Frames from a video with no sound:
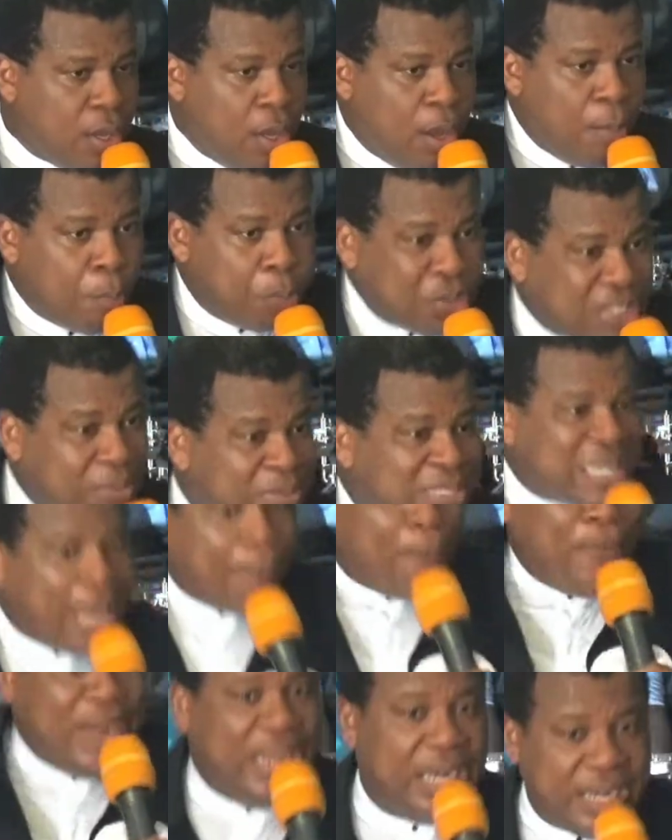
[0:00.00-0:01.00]
Put him inside
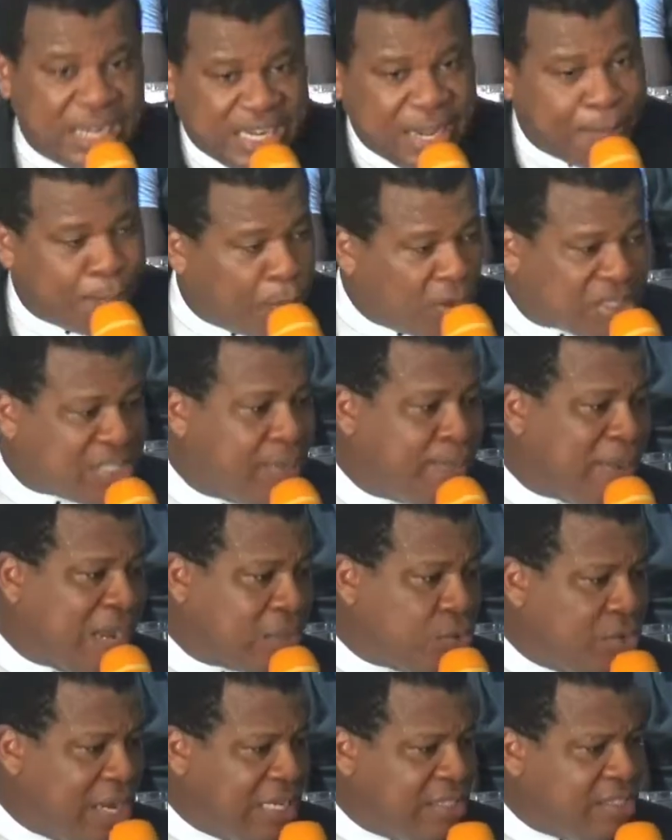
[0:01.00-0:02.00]
plane. Deport him back to
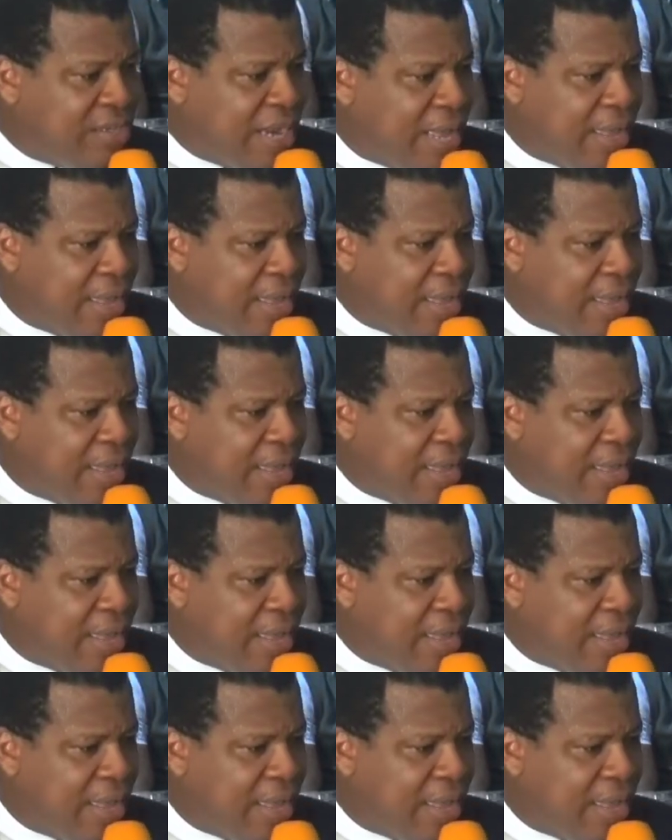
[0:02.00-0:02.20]
Nigeria.